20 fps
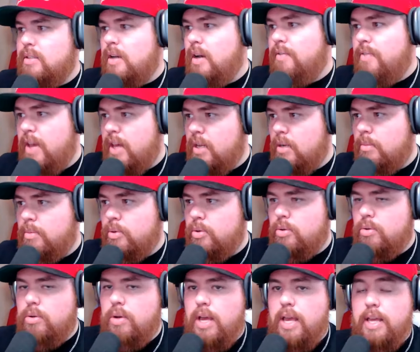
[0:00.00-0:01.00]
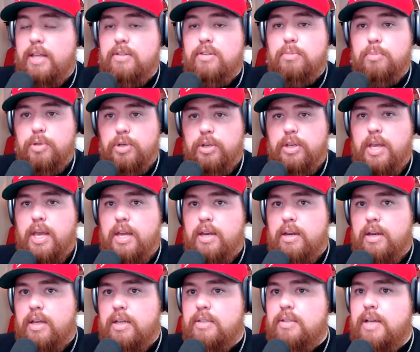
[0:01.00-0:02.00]
available and some good
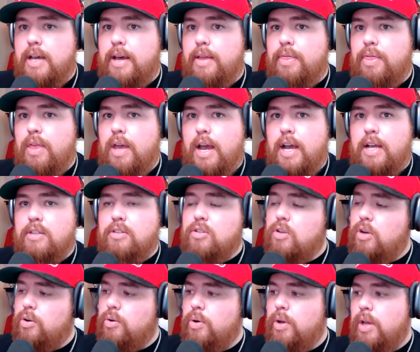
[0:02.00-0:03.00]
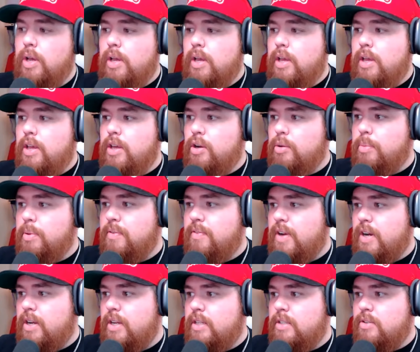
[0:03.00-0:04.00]
candidates at that. So it'll be
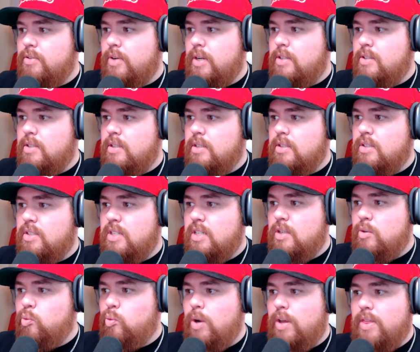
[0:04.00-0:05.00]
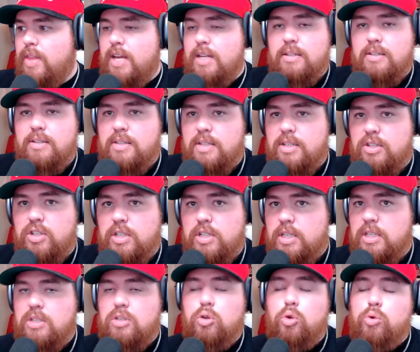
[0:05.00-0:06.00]
very interesting to see when that decision
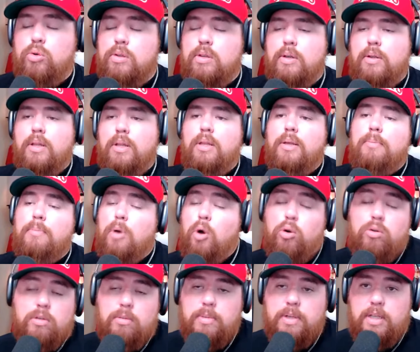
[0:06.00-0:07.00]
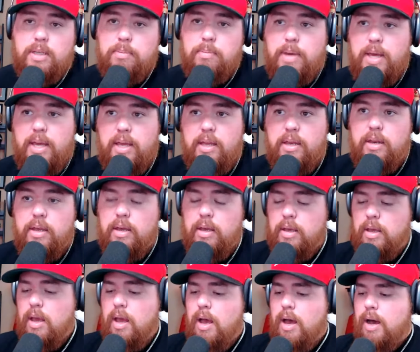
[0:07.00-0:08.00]
is ultimately ultimately made.
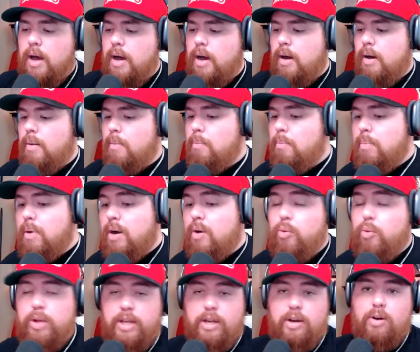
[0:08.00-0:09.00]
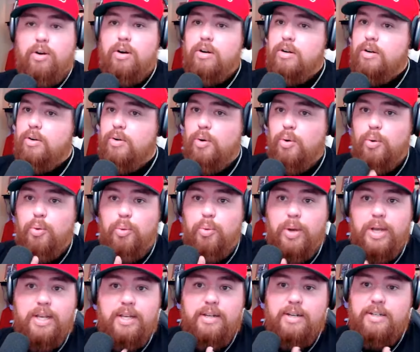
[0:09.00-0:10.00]
Um, but we are
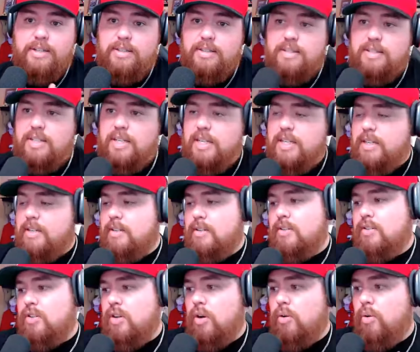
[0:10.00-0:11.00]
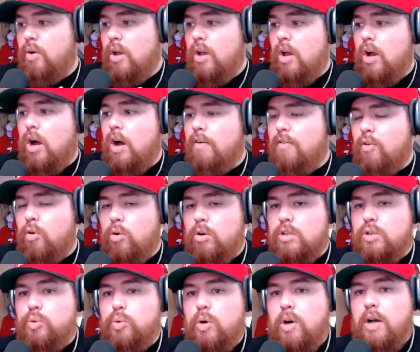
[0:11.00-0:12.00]
waiting and seeing. So of
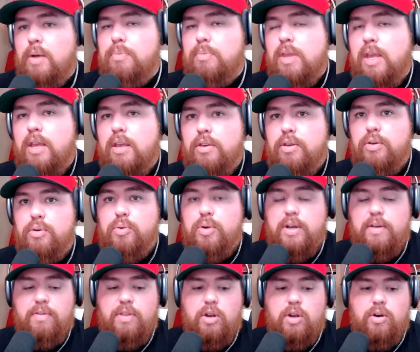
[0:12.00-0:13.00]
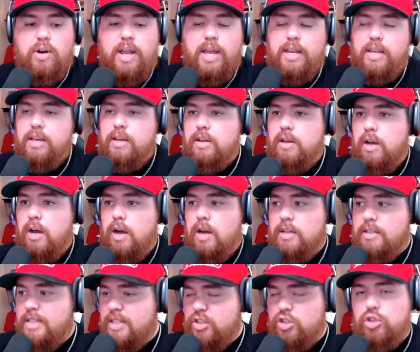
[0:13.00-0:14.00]
course, we'll update you if there are any uh,
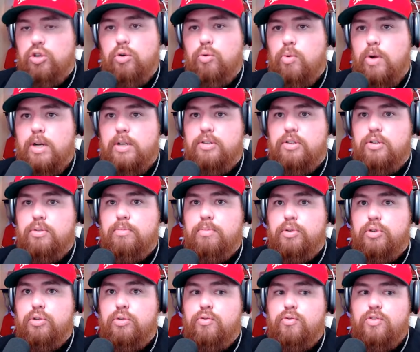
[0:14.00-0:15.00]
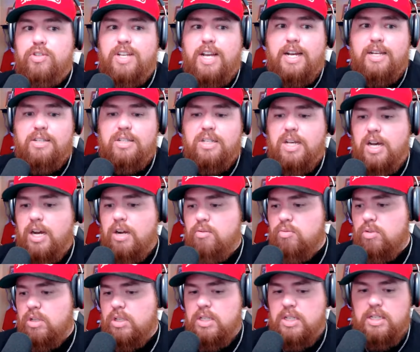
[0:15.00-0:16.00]
additional roster moves, guys cut,
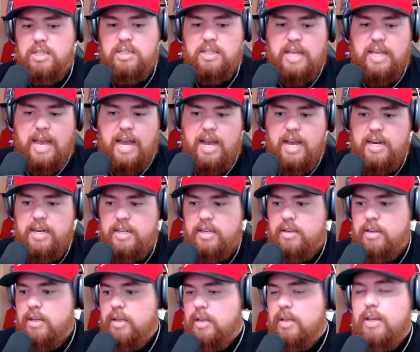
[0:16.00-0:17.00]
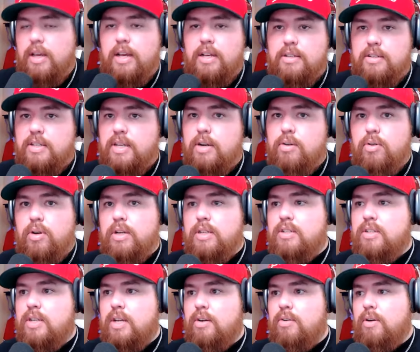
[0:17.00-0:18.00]
released, added, etc.,
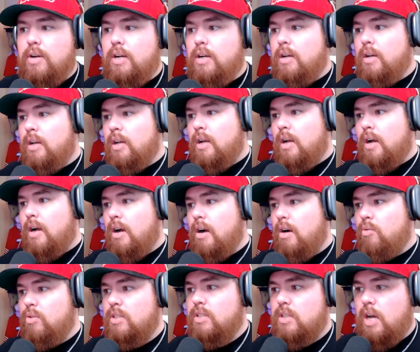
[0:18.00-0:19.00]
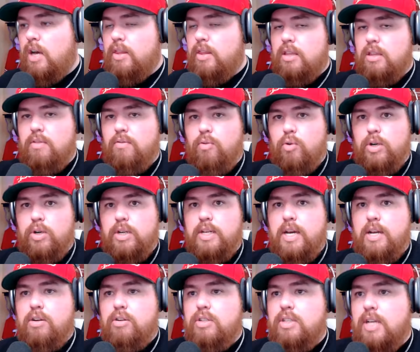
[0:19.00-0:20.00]
etc. Uh, we saw that the
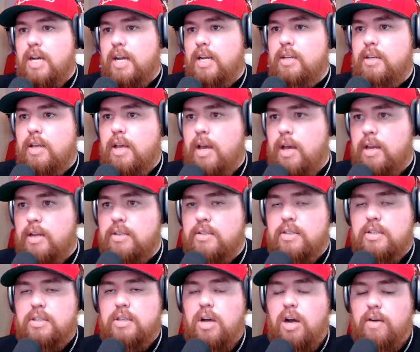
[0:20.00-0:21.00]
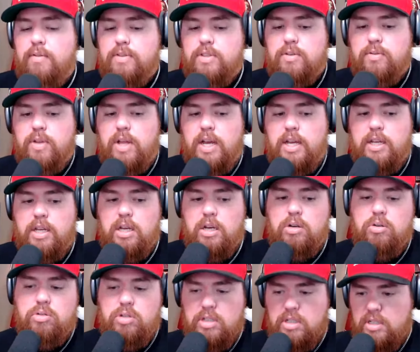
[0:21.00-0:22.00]
49ers signed an assistant offensive line
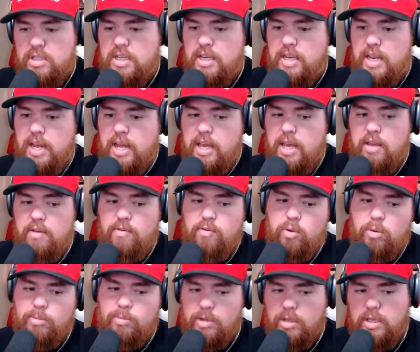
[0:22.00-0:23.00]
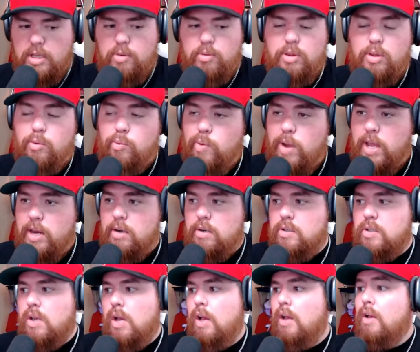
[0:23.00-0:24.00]
coach today, formerly with the
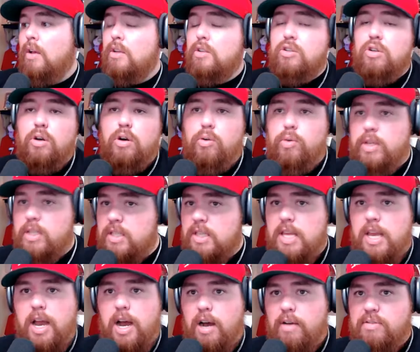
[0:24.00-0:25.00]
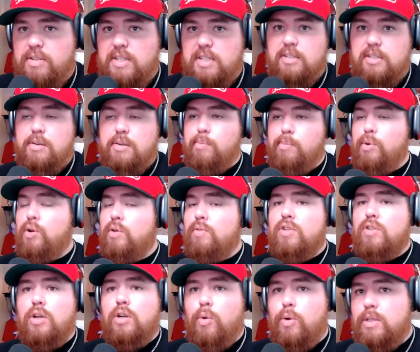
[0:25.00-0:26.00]
Raiders. So it's the offseason. Moves
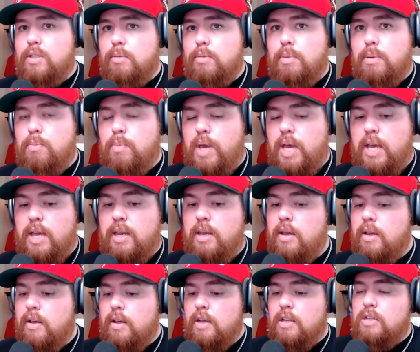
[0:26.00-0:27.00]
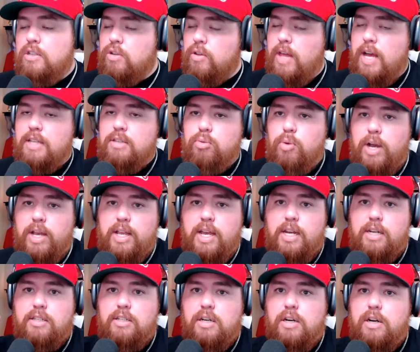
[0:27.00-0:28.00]
are going to be made. So that's why you got to
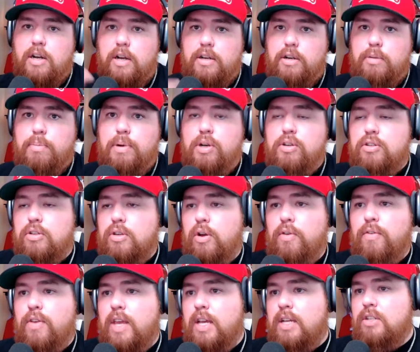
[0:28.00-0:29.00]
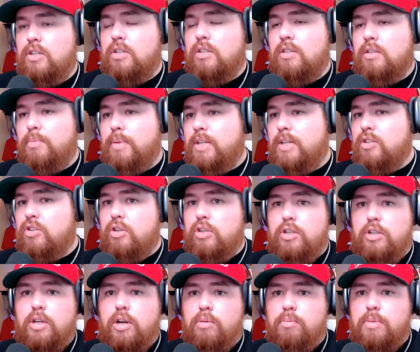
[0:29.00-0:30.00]
turn on your post notifications. Make sure you
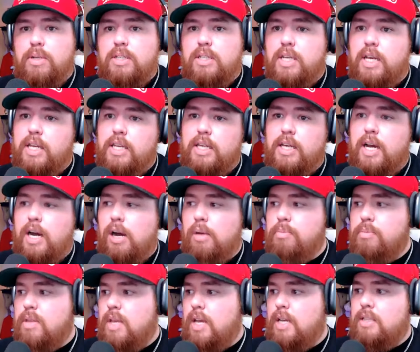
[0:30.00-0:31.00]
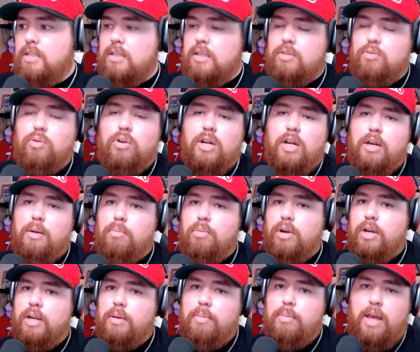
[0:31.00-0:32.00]
don't miss any updates because we're going to
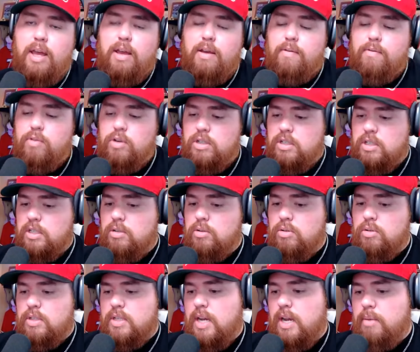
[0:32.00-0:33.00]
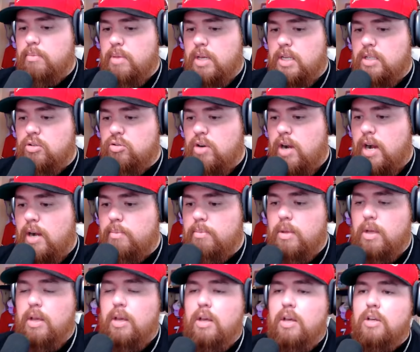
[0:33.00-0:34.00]
bring them every single time they drop.
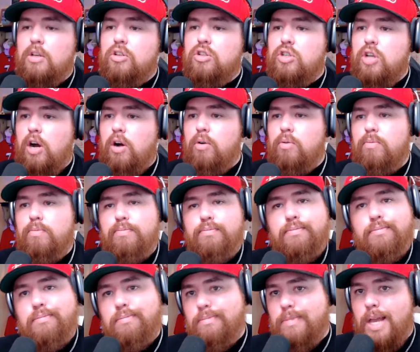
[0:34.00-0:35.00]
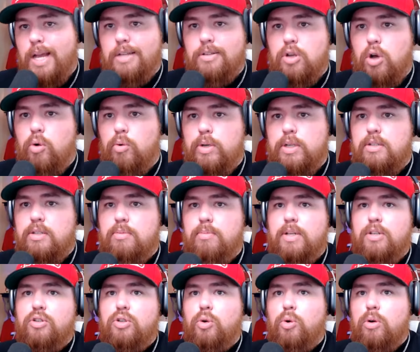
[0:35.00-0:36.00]
So, as always,
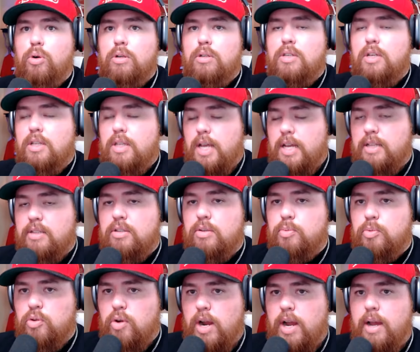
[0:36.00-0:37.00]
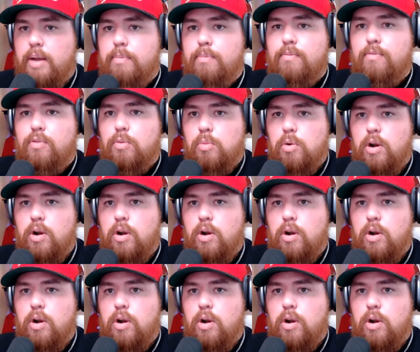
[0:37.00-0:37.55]
make sure to like and subscribe for more